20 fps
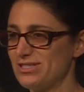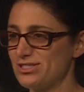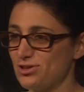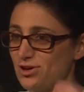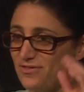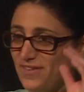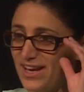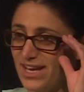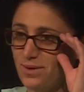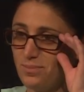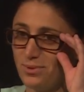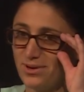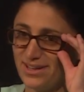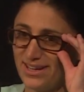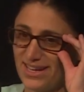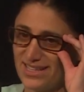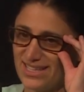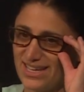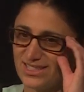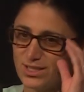So if
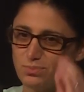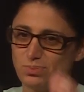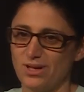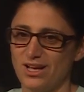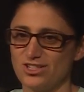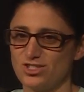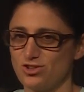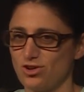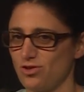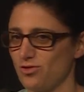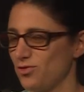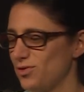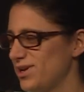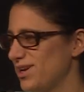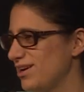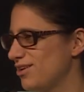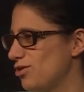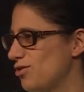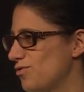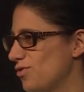anybody has had the pleasure of
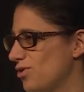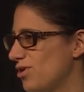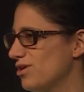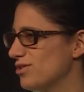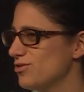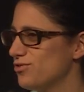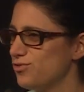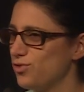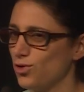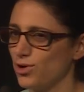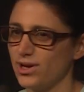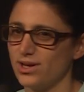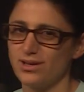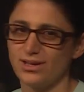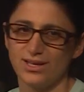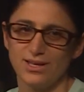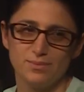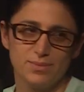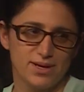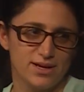reading over all the FOIA
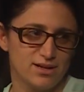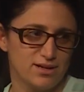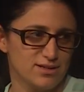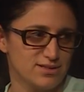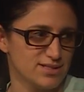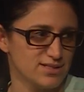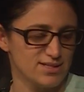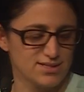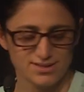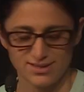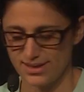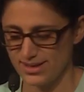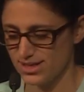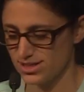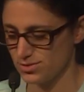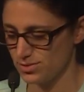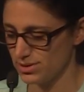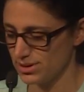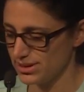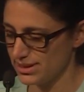emails that the state
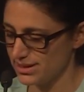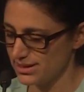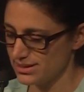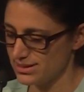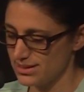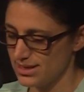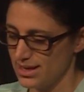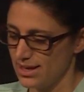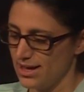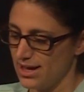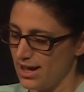has released,